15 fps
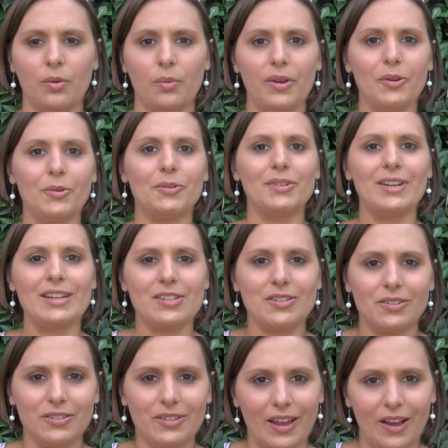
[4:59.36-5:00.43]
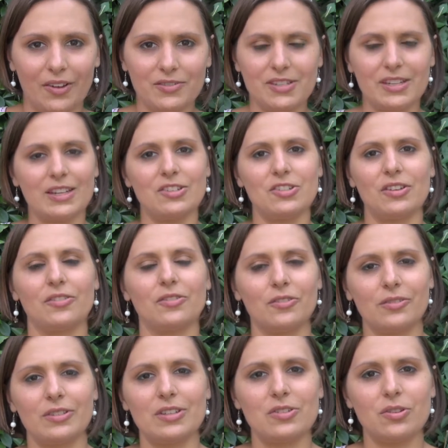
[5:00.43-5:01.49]
we all need to look after each other
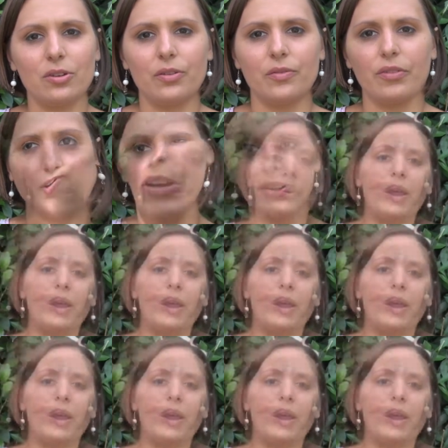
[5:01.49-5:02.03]
on this universe.